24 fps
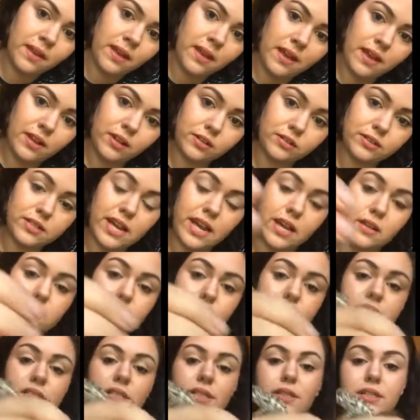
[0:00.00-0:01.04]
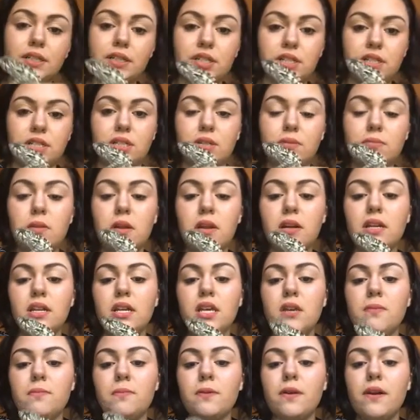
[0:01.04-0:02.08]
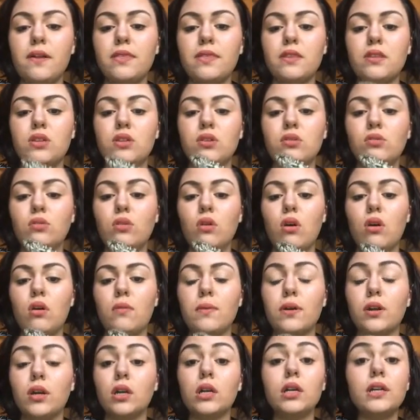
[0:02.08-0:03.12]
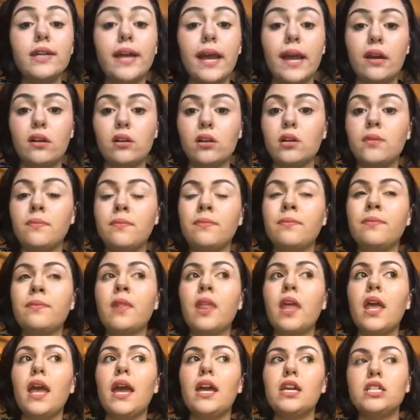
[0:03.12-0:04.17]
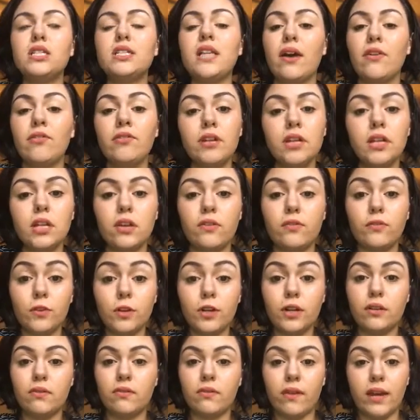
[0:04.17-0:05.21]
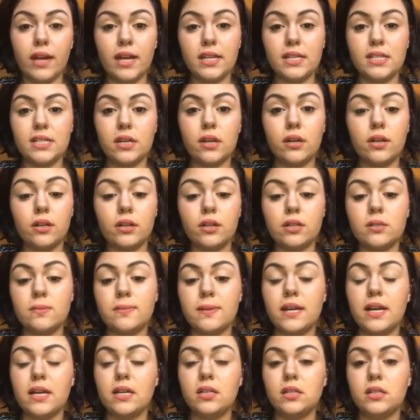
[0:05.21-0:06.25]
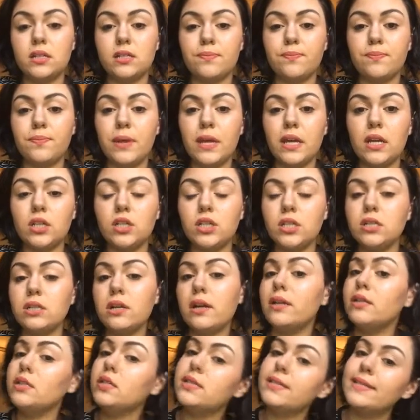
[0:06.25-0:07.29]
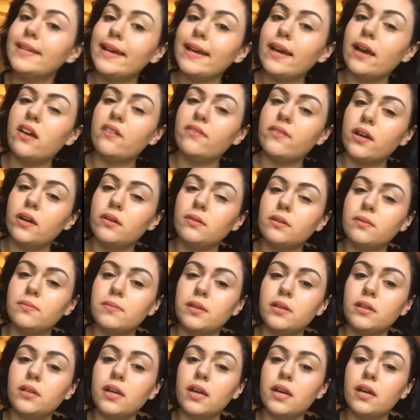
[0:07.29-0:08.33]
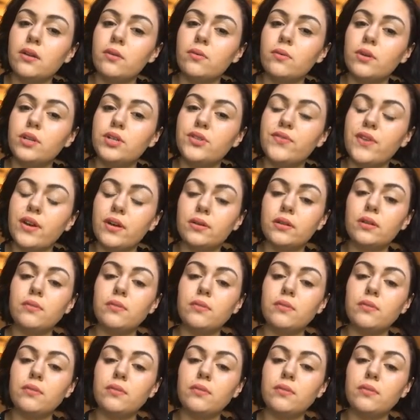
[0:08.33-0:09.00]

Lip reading: And her tail's still in shed. So I'm not going to keep her up too long. But her care is definitely for advanced owners because she's not just like a veiled chameleon, which veiled